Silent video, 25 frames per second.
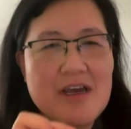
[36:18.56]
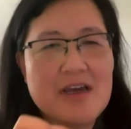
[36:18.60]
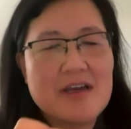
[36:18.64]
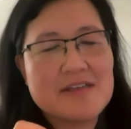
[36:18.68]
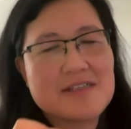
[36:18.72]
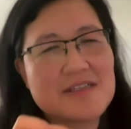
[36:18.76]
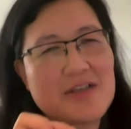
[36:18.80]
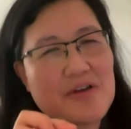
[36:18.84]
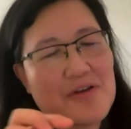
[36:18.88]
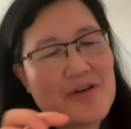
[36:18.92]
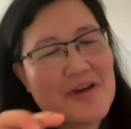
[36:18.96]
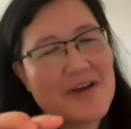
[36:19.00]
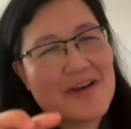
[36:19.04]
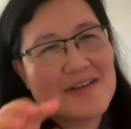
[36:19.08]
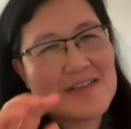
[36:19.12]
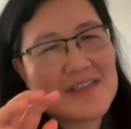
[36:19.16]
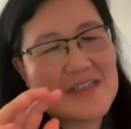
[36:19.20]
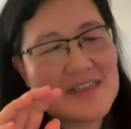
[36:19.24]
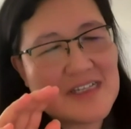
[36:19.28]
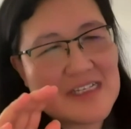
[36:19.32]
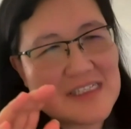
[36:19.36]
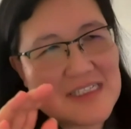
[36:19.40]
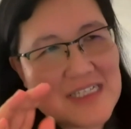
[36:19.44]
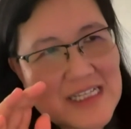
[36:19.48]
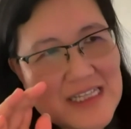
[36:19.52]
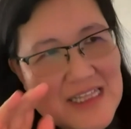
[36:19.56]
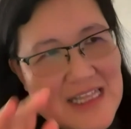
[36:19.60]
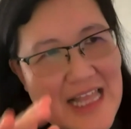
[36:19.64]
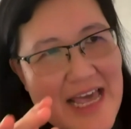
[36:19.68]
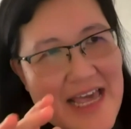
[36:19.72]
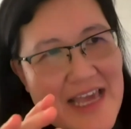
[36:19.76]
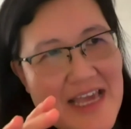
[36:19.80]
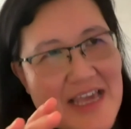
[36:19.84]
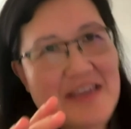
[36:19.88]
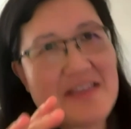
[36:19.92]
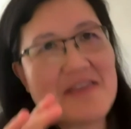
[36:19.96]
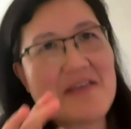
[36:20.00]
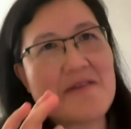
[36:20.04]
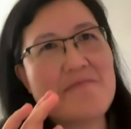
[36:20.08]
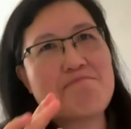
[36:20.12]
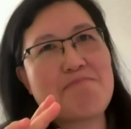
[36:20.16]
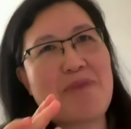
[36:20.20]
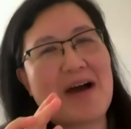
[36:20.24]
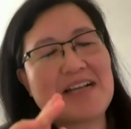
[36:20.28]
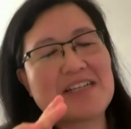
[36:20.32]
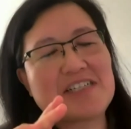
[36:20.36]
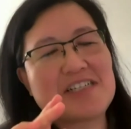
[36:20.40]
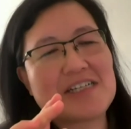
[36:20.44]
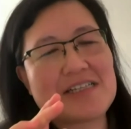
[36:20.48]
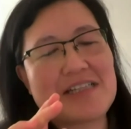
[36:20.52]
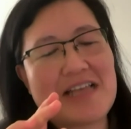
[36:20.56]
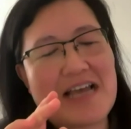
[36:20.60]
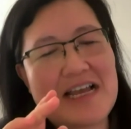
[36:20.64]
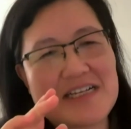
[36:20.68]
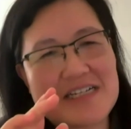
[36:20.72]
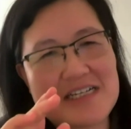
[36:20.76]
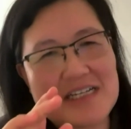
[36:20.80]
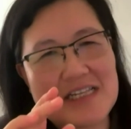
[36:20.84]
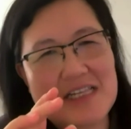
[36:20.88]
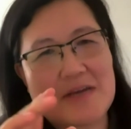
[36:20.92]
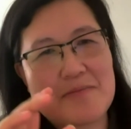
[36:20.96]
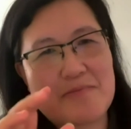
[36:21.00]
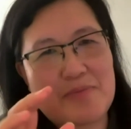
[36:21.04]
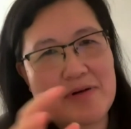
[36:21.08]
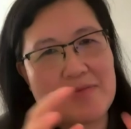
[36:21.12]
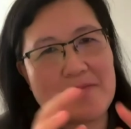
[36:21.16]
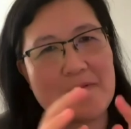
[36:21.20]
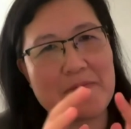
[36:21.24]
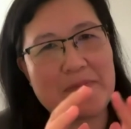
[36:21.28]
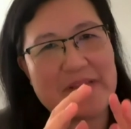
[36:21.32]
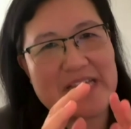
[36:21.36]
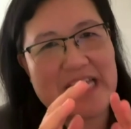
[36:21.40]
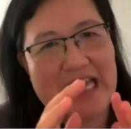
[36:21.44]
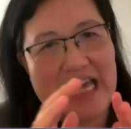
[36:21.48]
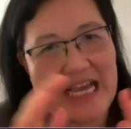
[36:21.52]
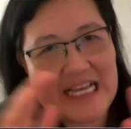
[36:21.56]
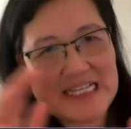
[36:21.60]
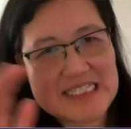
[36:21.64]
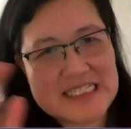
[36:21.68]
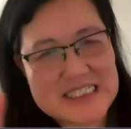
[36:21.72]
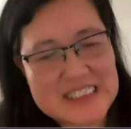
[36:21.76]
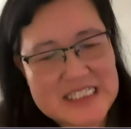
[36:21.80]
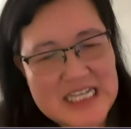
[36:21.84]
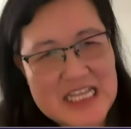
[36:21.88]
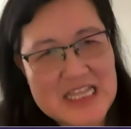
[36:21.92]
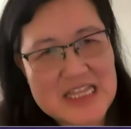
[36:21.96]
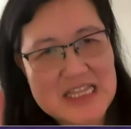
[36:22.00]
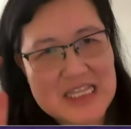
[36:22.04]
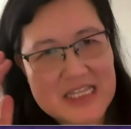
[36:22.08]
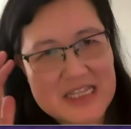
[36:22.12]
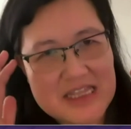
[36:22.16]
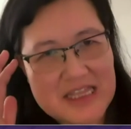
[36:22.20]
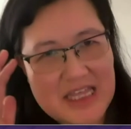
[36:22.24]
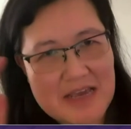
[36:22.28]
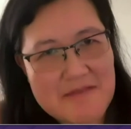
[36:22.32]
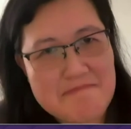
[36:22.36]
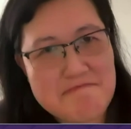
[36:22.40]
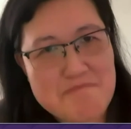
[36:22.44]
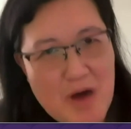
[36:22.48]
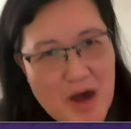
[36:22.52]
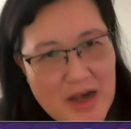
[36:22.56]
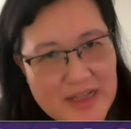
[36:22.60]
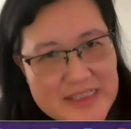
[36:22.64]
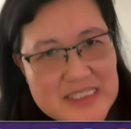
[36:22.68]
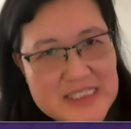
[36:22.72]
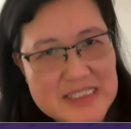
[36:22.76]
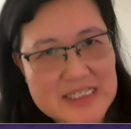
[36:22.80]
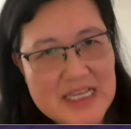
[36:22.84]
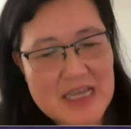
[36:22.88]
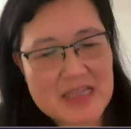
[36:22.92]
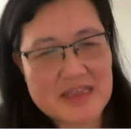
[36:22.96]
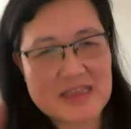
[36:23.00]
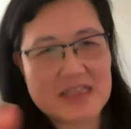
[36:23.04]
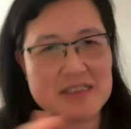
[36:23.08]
So the delaying the budget actually probably extended their mindset.